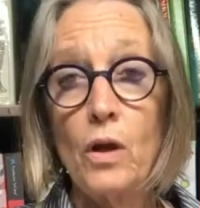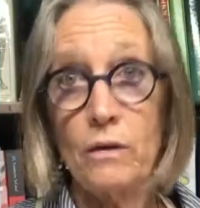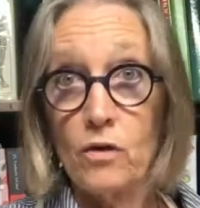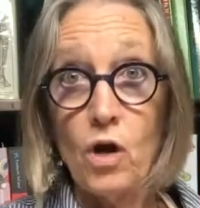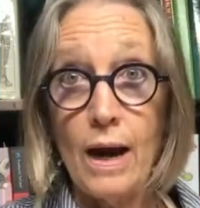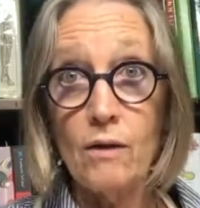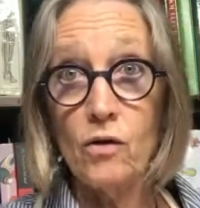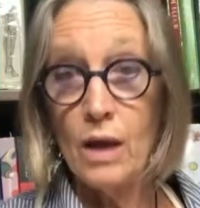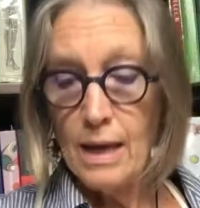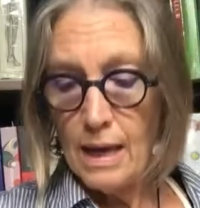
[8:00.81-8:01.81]
the ground,
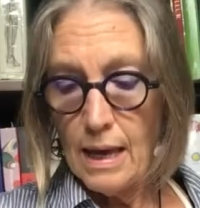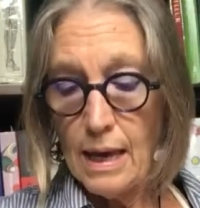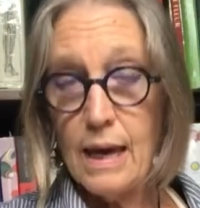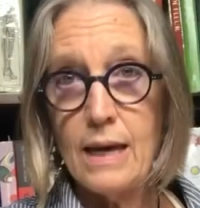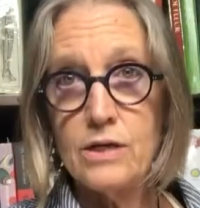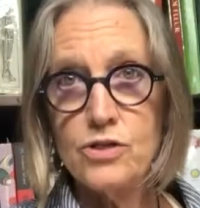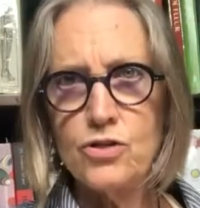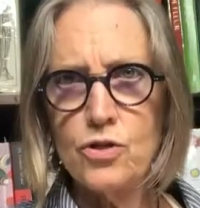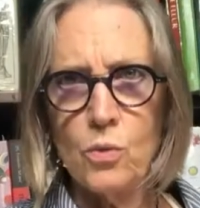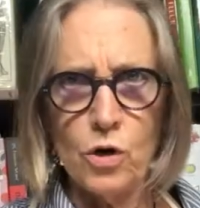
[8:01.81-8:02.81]
and you
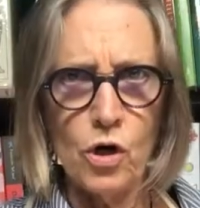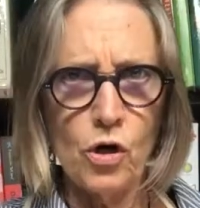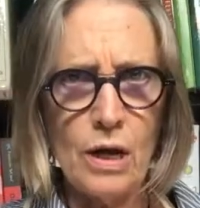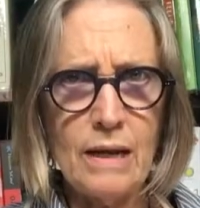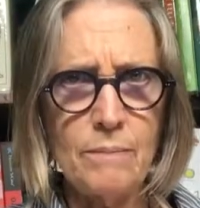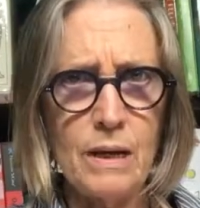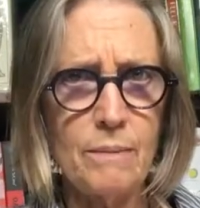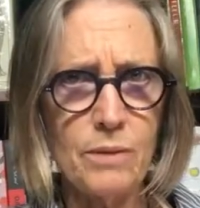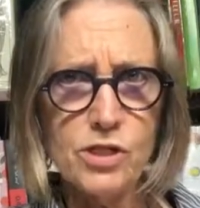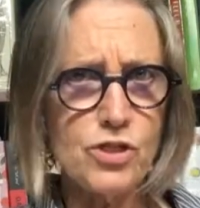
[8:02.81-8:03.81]
don't want to hurt anybody,
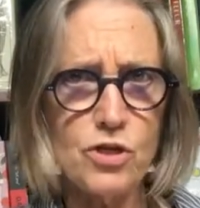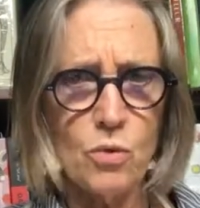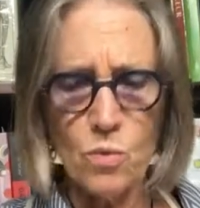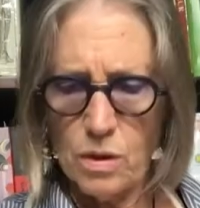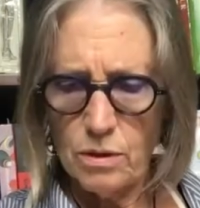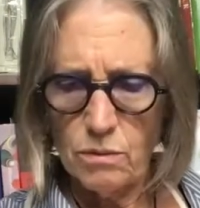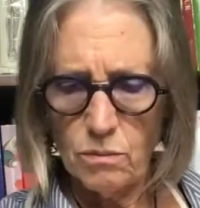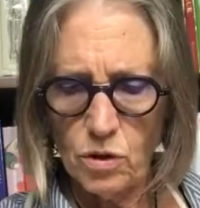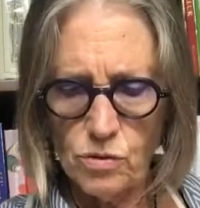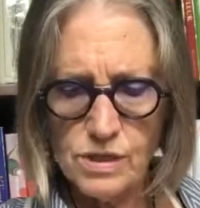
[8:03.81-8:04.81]
plus you don't want to
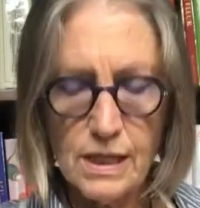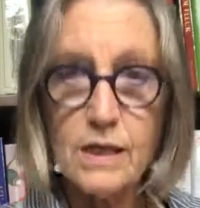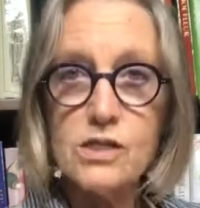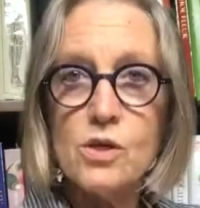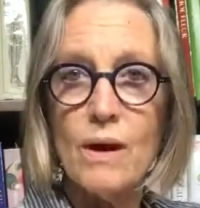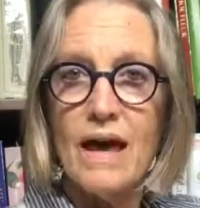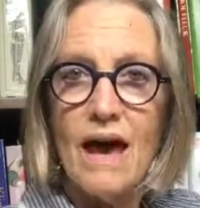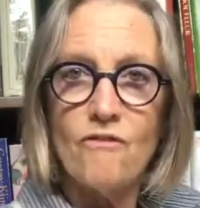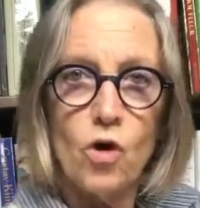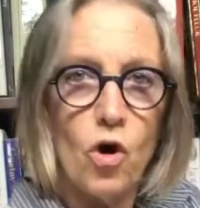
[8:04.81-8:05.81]
lose things. So I
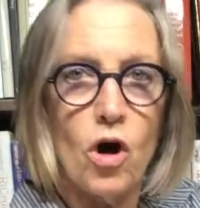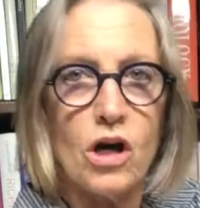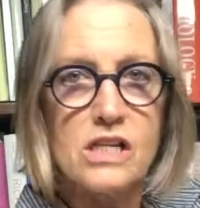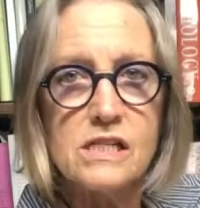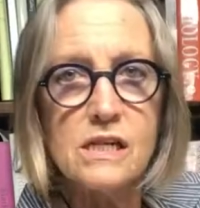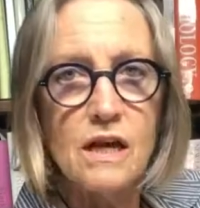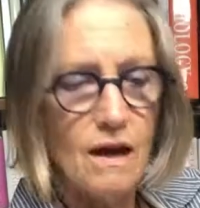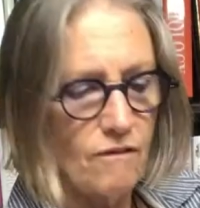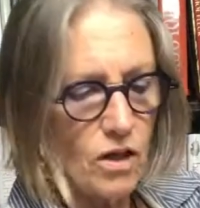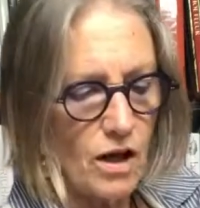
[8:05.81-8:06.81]
have hooks,
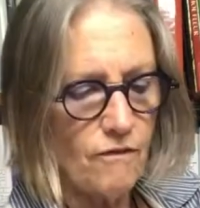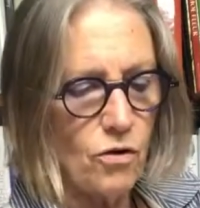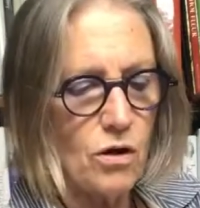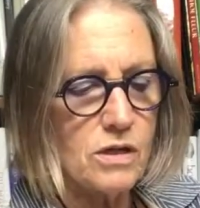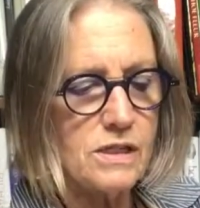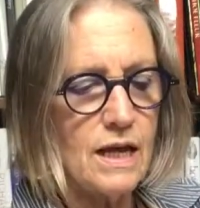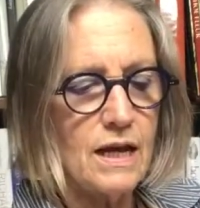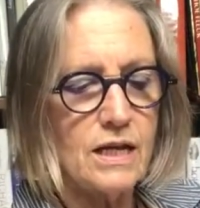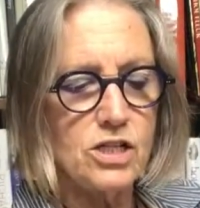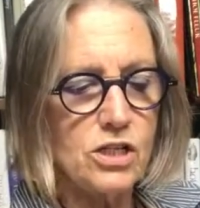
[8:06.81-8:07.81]
a lot of hooks, and
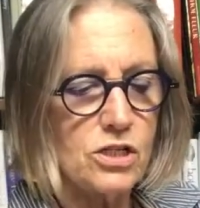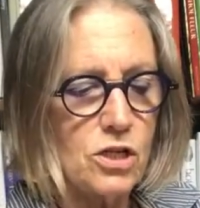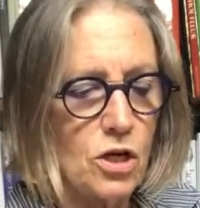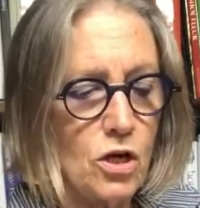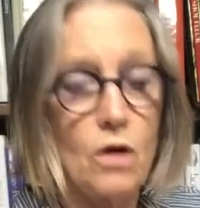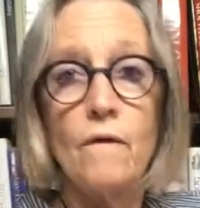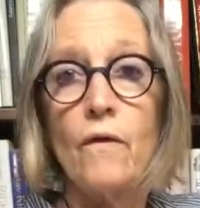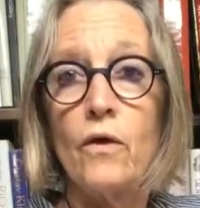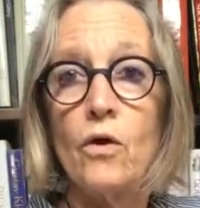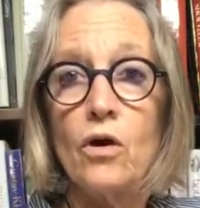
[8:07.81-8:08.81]
I just
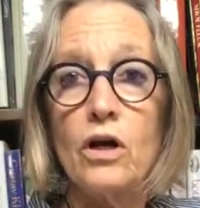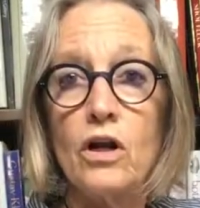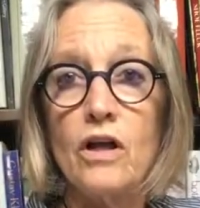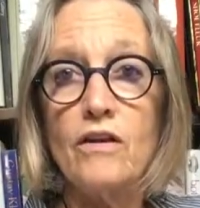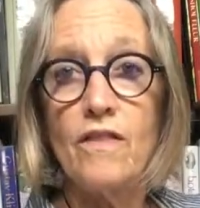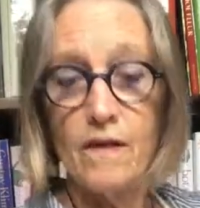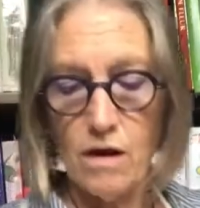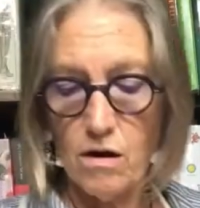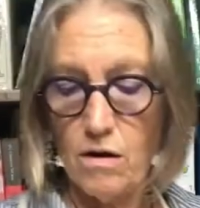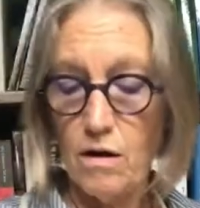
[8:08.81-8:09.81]
hook it onto
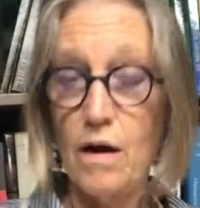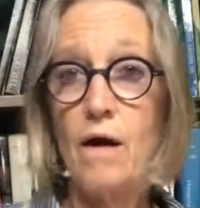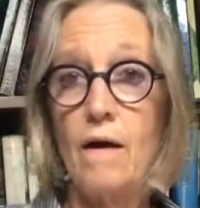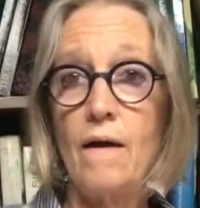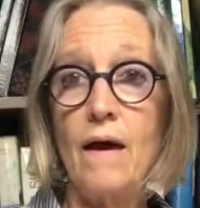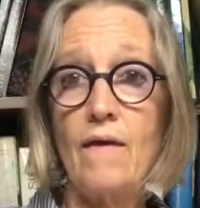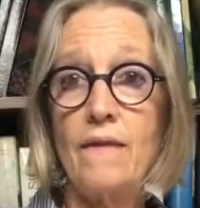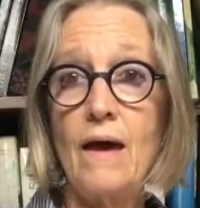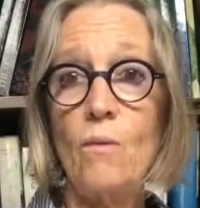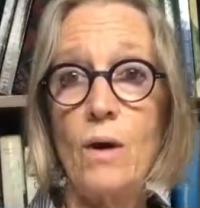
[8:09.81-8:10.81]
there, and
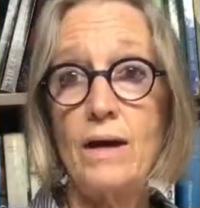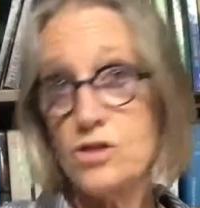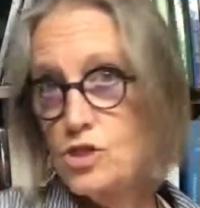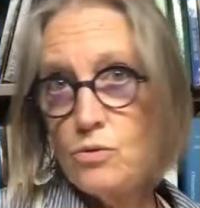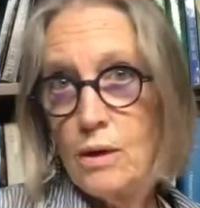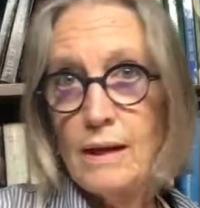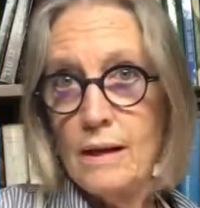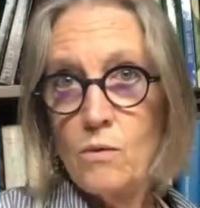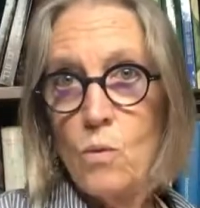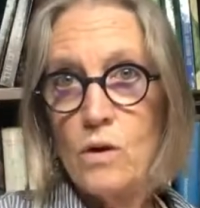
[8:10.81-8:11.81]
that way too, and I
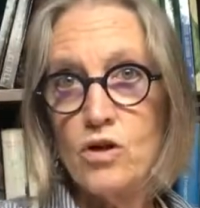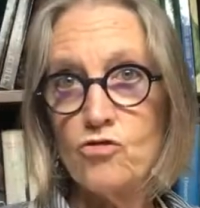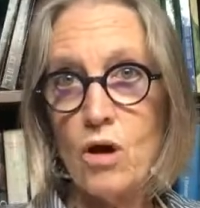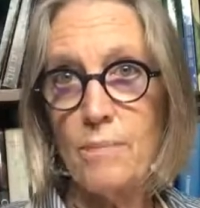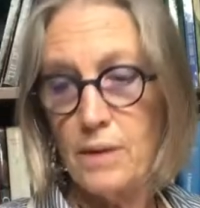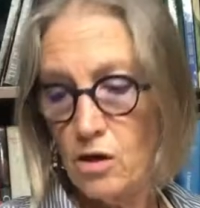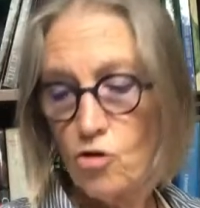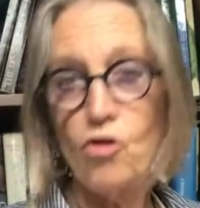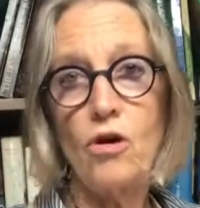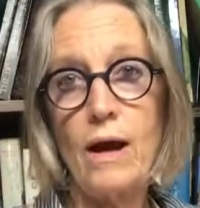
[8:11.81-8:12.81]
don't want to drop it in a
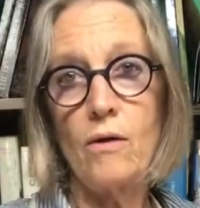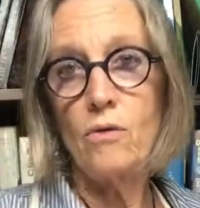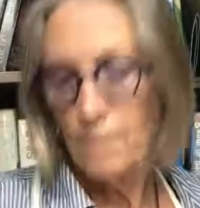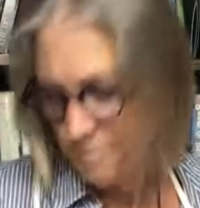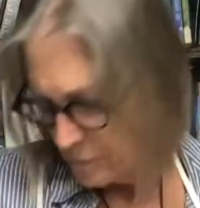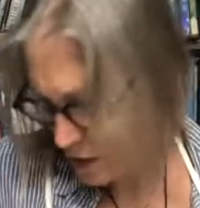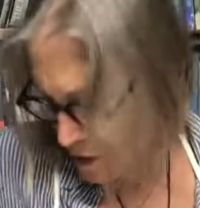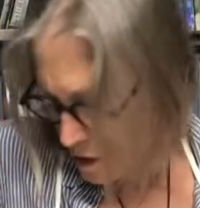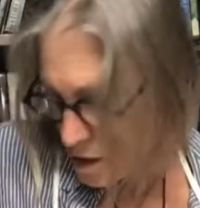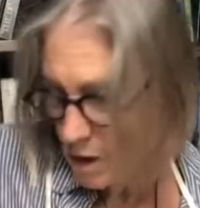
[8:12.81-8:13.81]
crowd.
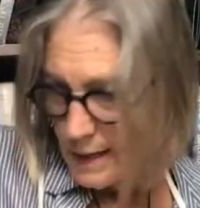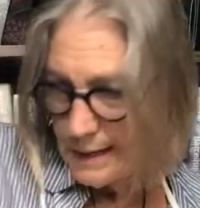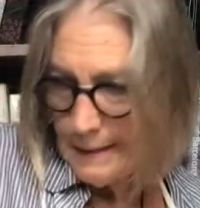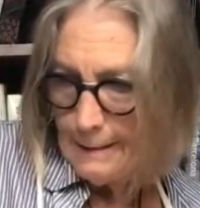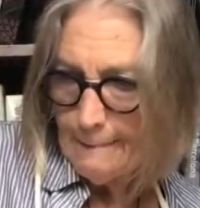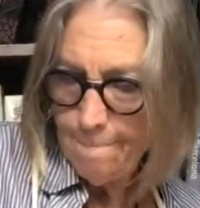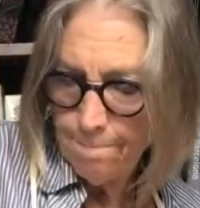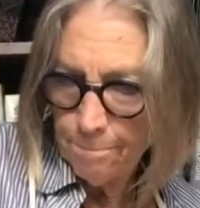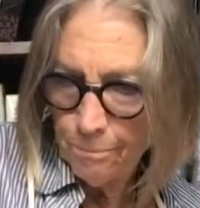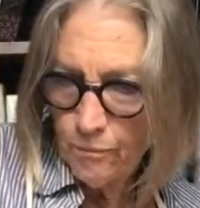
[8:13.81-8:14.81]
Let's
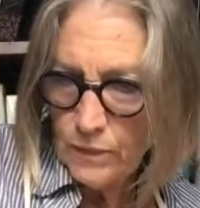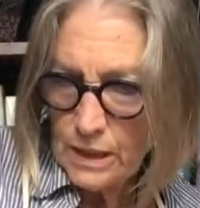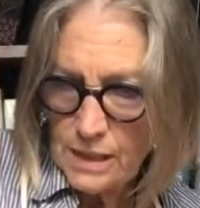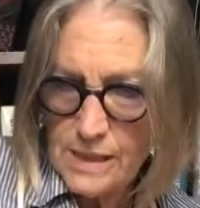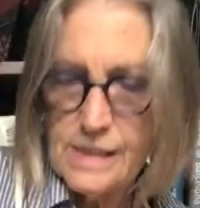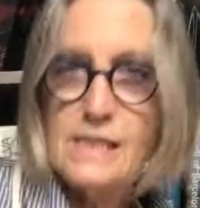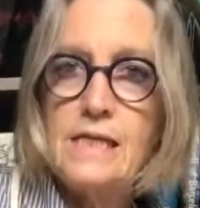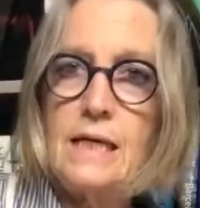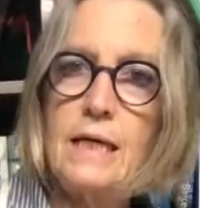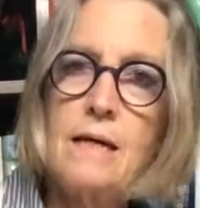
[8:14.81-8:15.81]

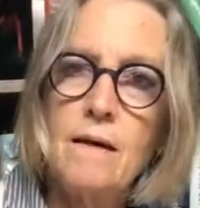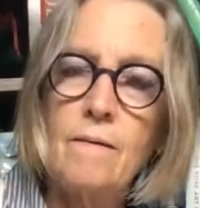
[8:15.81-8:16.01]
see.